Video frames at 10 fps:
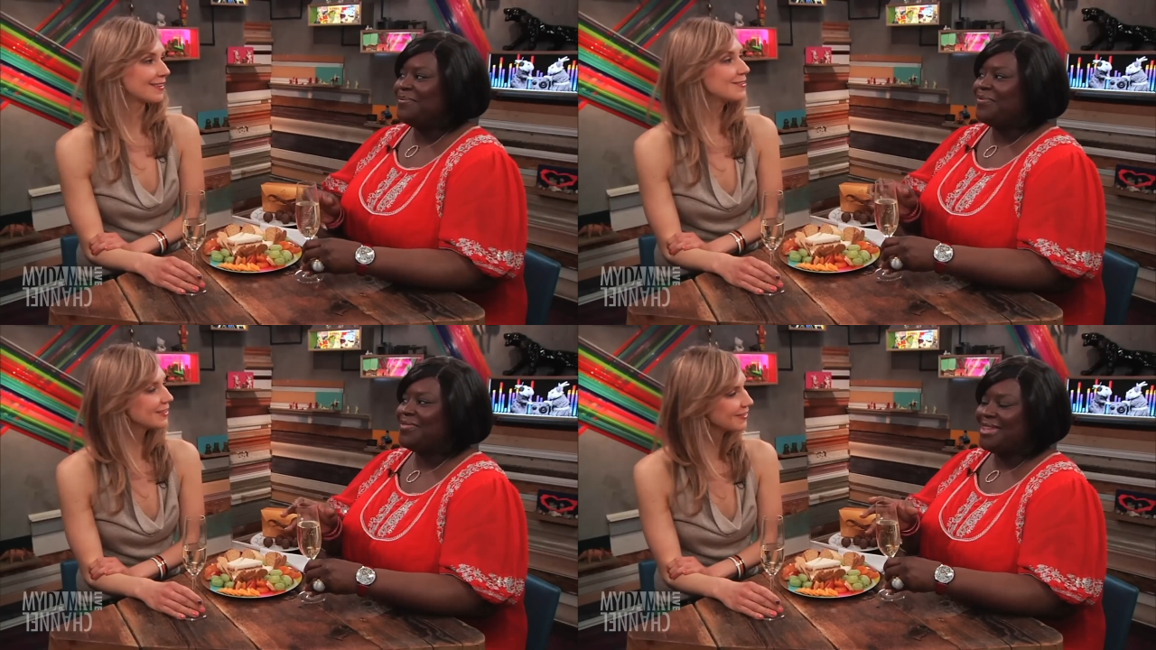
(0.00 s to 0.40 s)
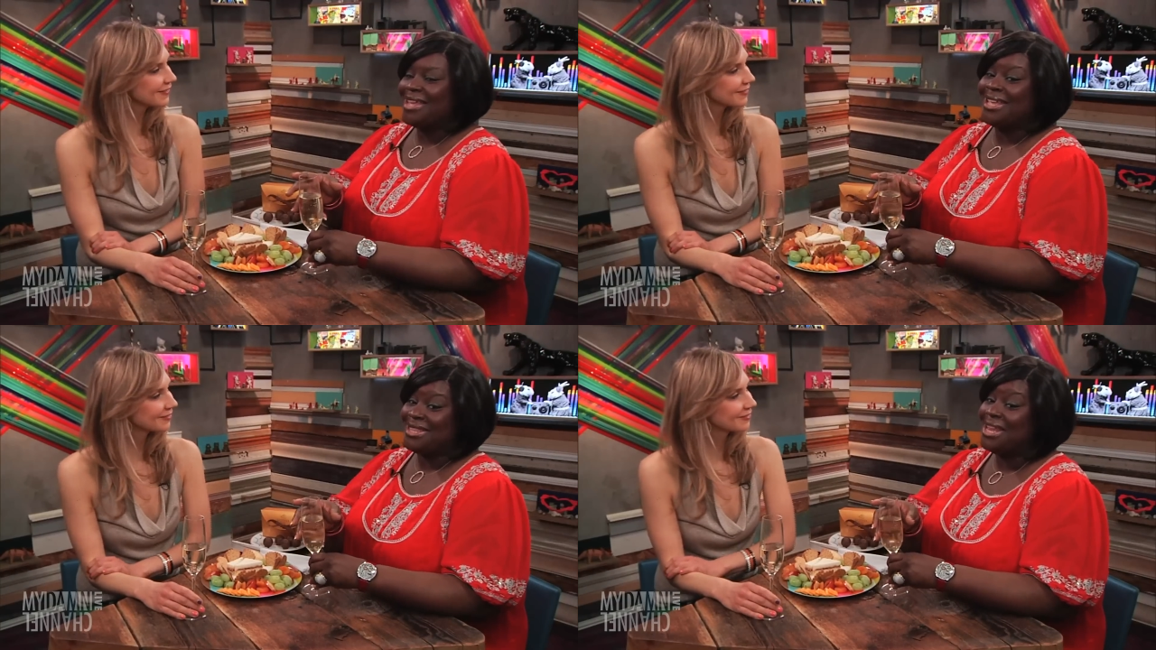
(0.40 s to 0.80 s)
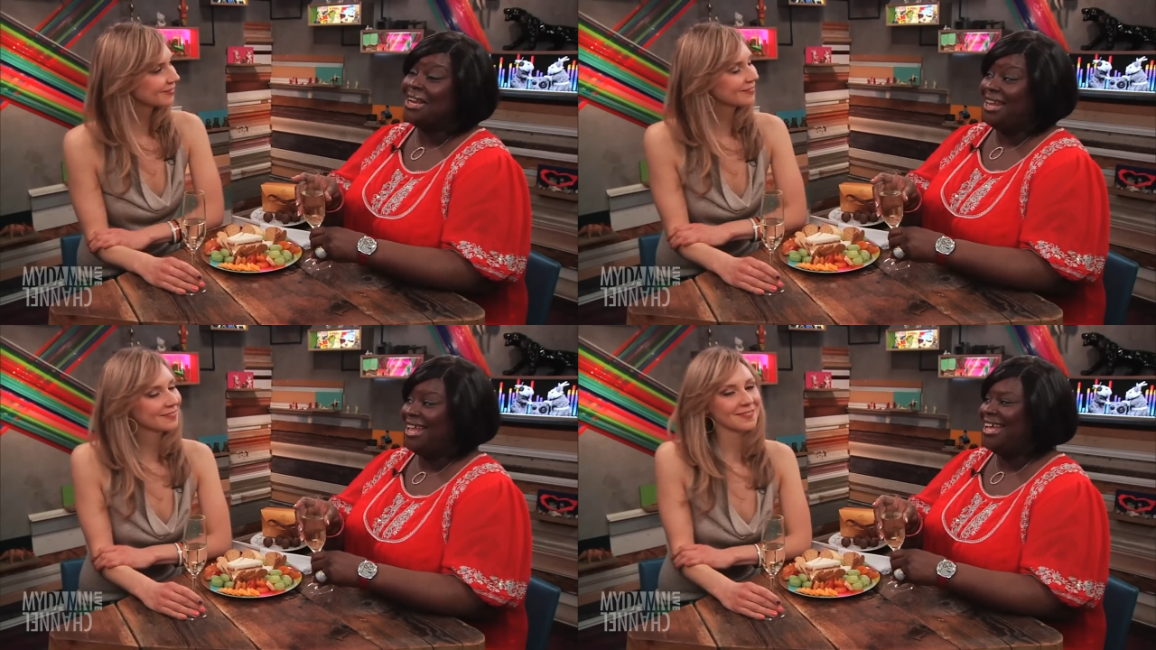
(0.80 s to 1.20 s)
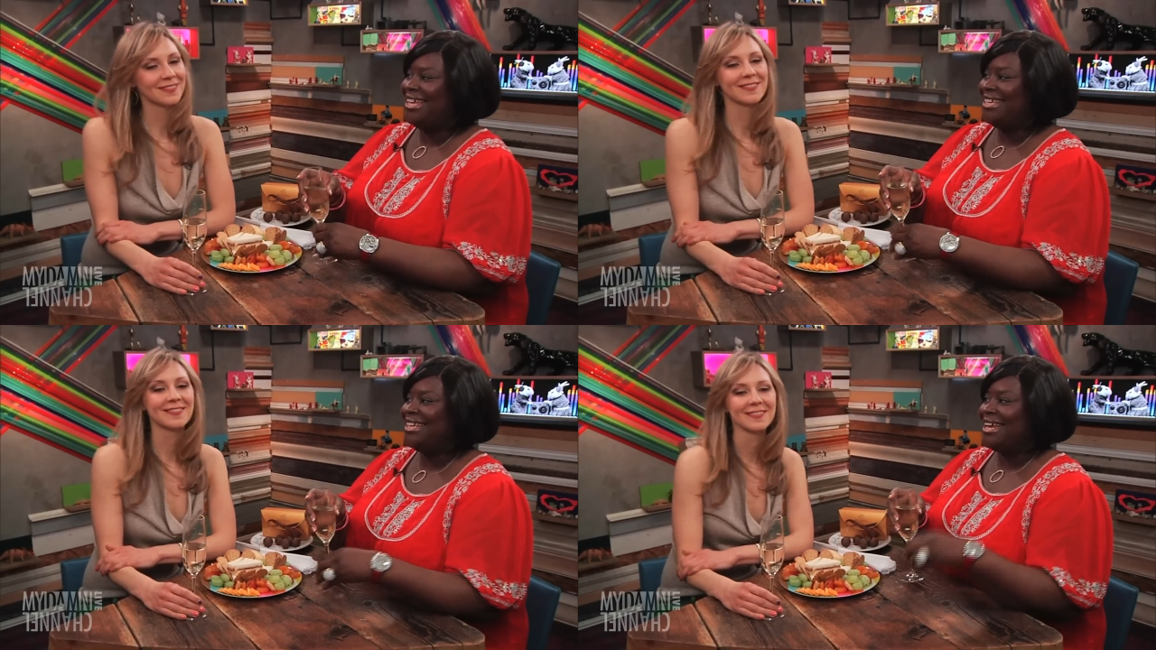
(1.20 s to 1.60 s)
Speaker 1: You do? I get that a
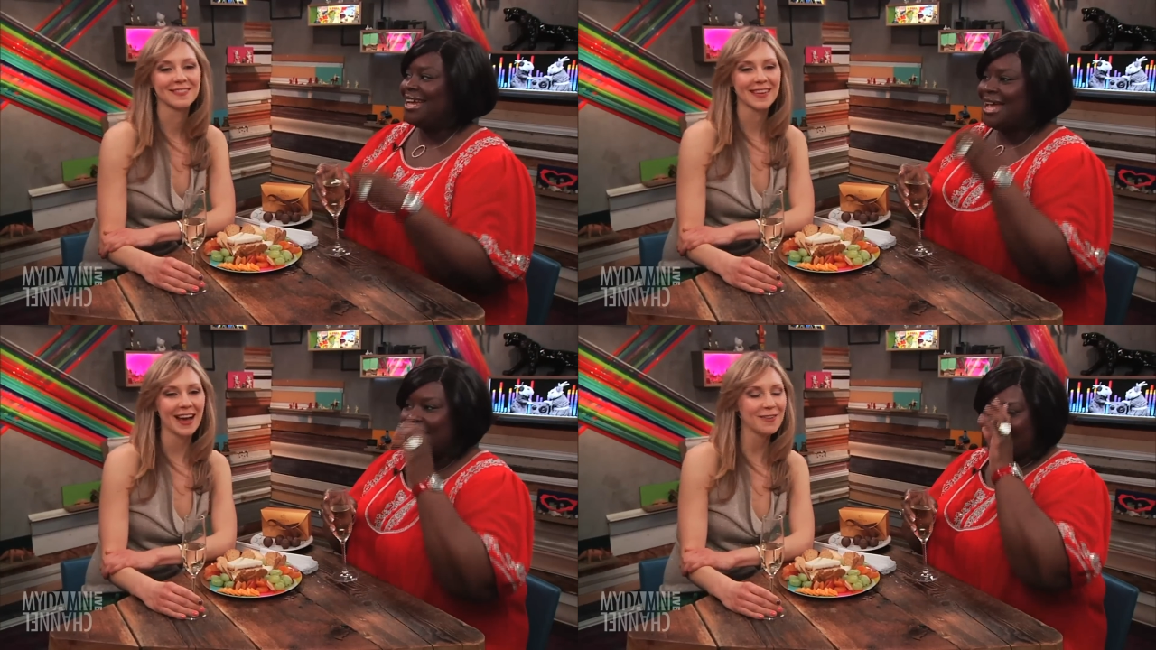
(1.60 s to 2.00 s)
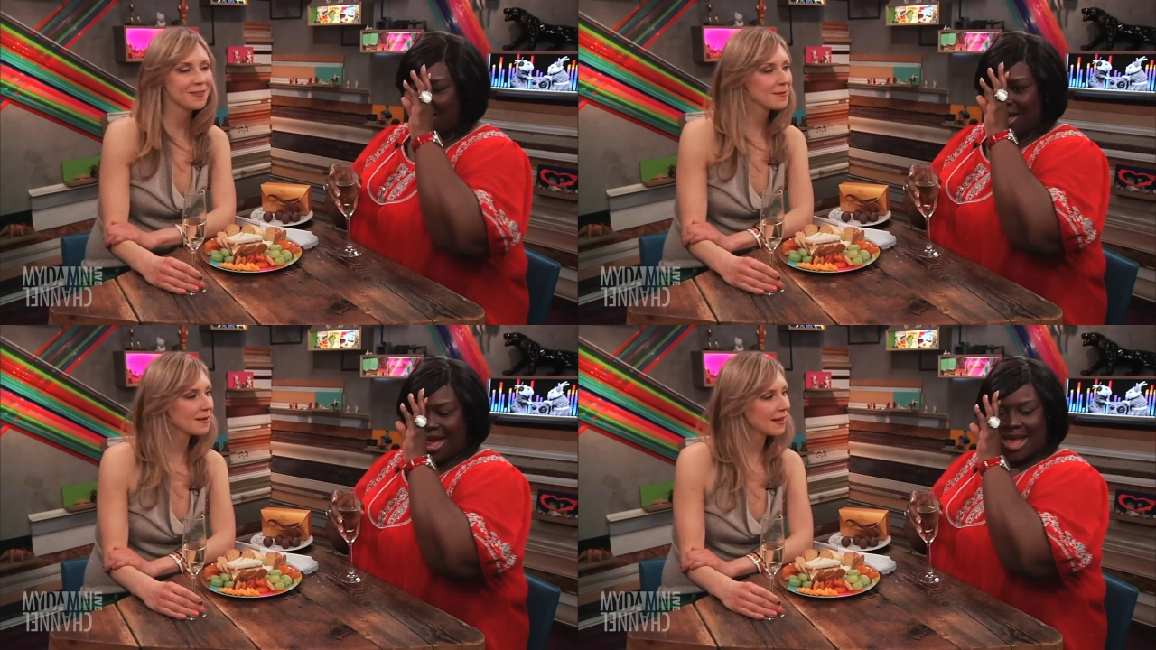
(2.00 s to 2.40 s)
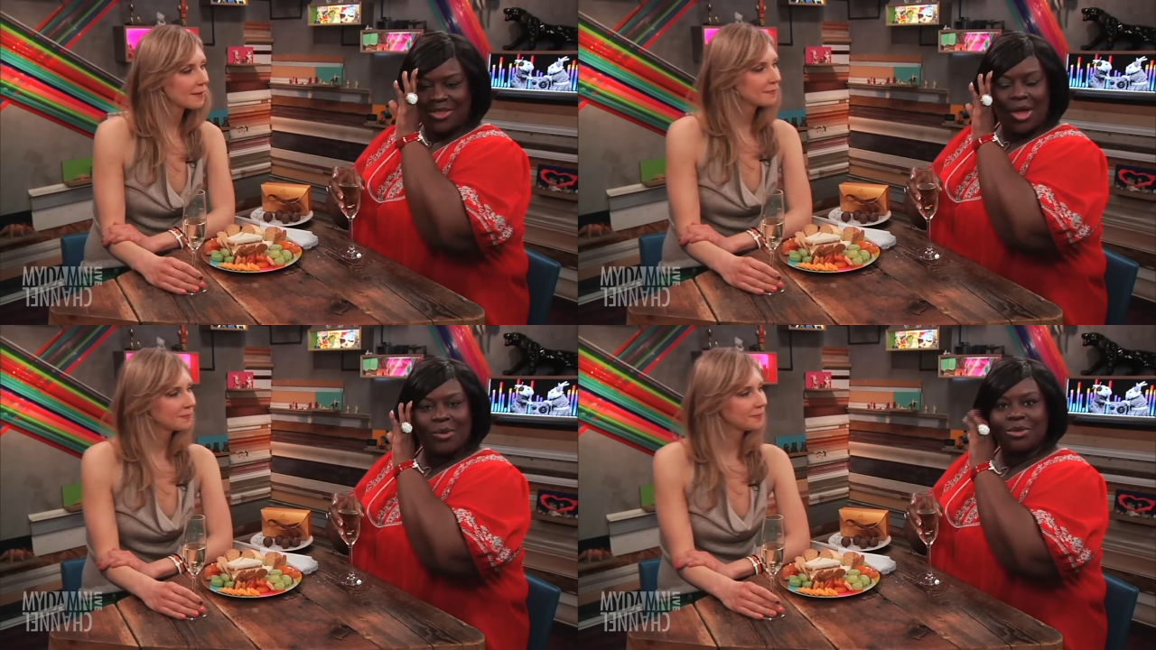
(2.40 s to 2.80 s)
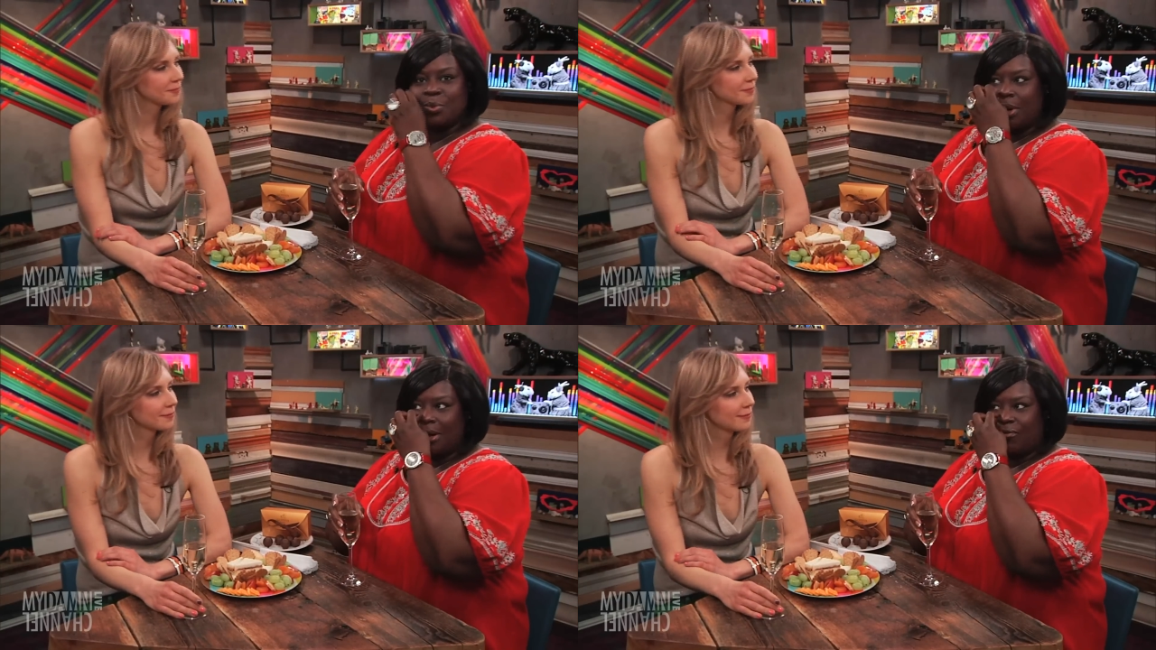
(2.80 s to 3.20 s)
lot. Yeah. How do you feel about I, that? I thought it
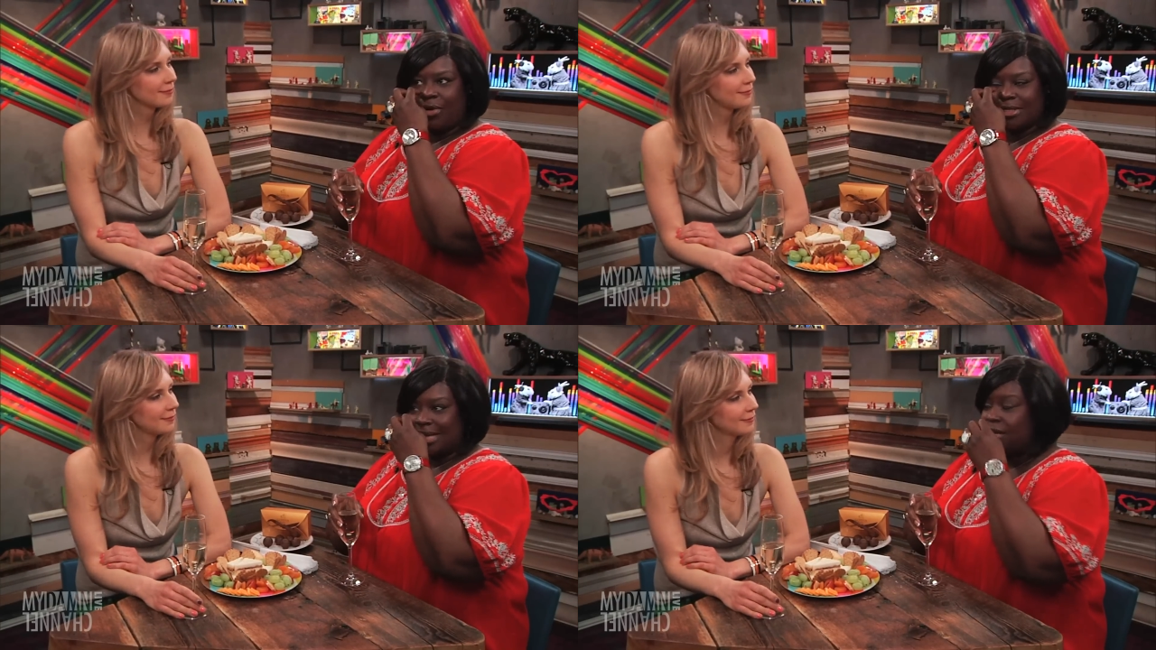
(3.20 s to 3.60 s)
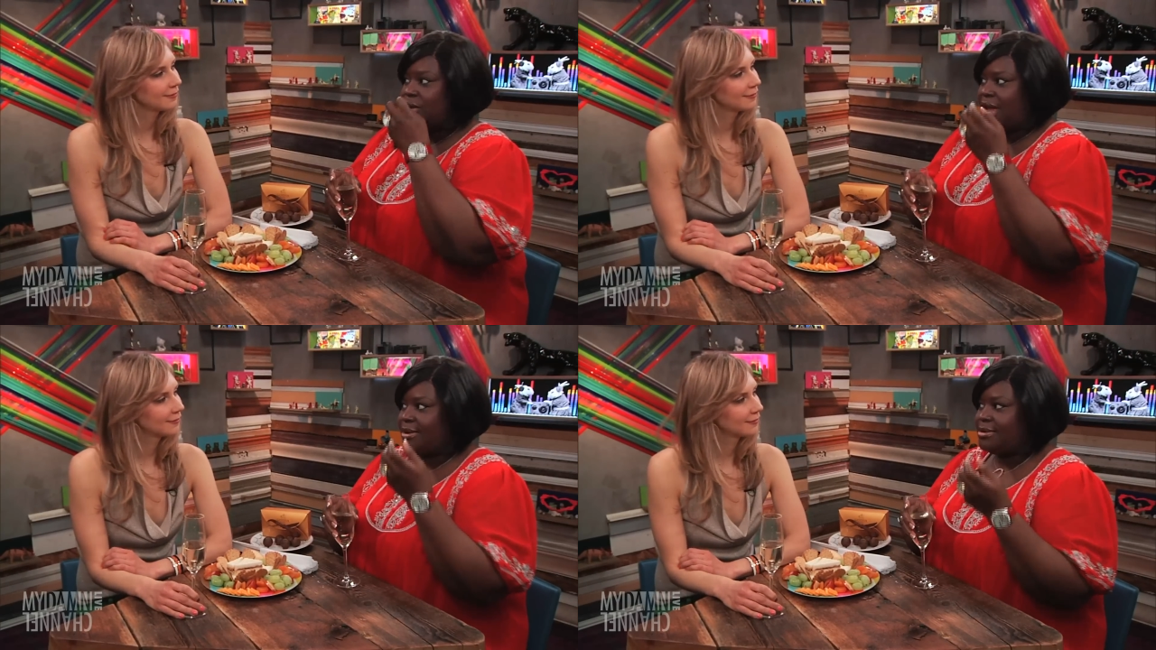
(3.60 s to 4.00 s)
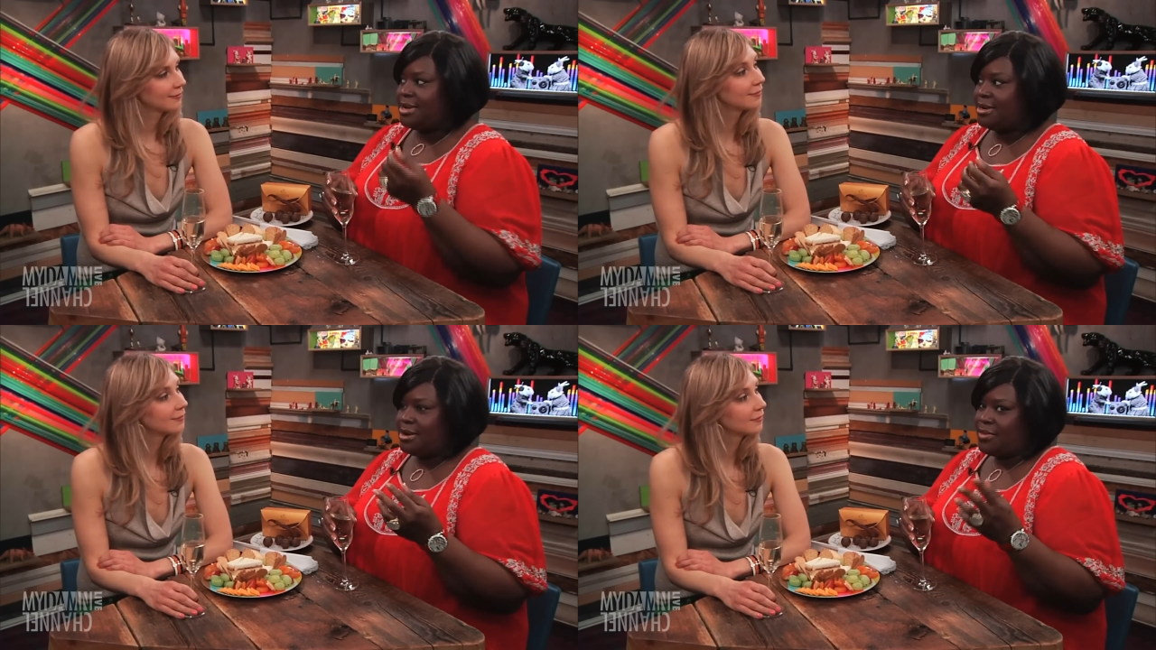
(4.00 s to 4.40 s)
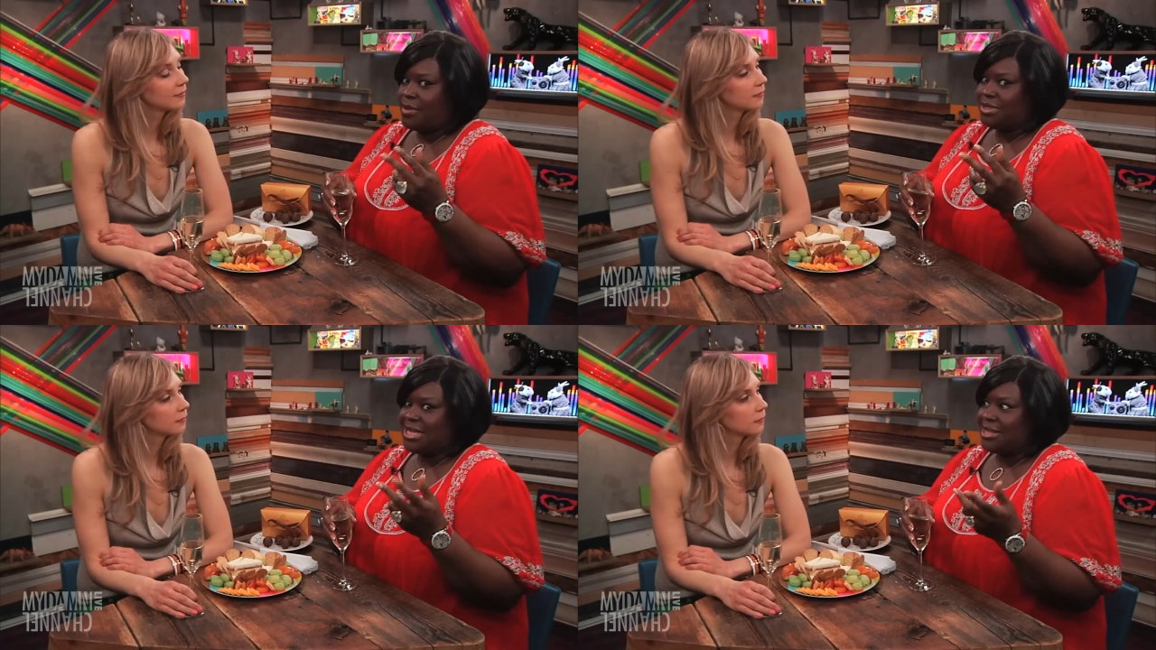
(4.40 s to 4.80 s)
was weird at first. I didn't. I didn't know
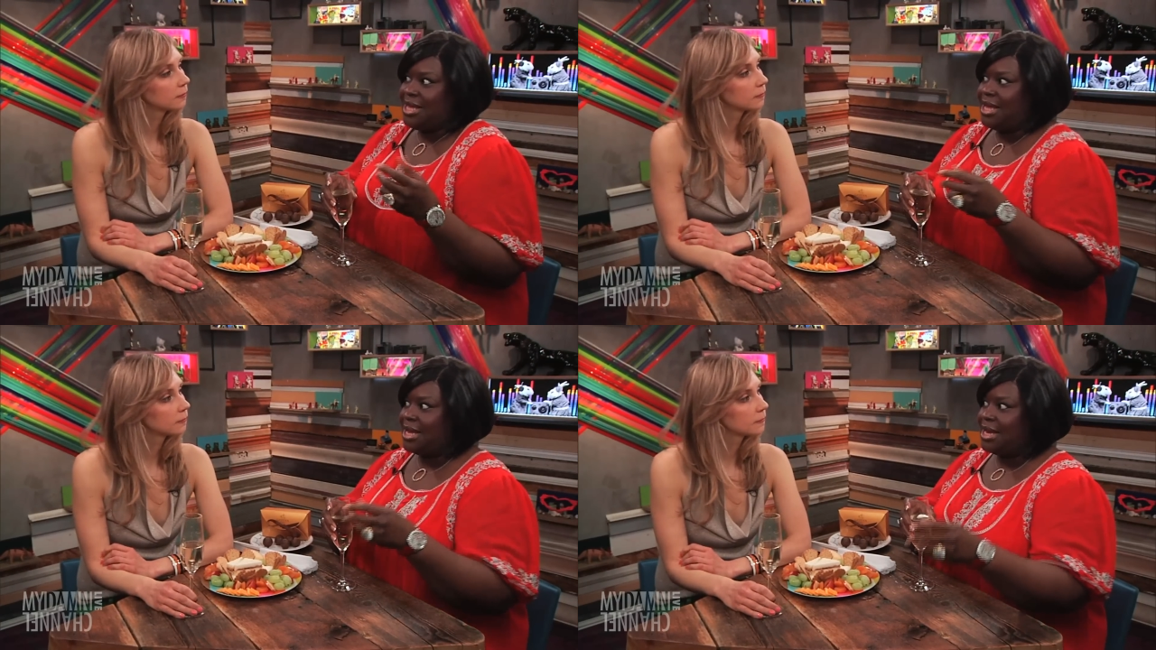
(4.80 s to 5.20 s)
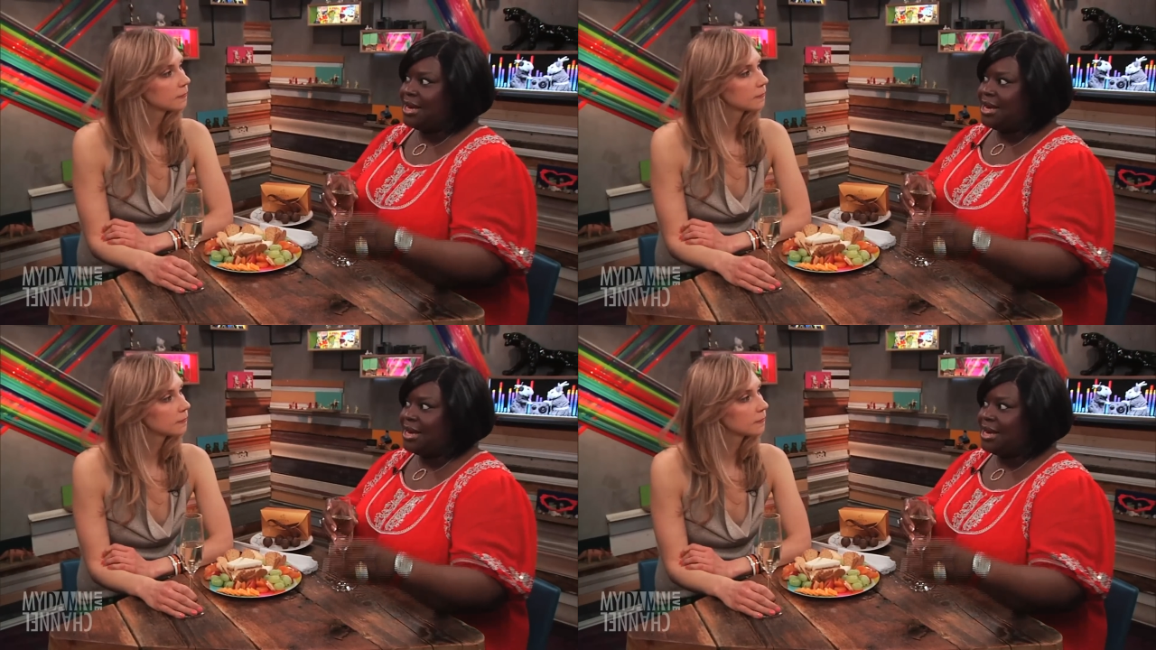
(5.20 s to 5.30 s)
that was a thing,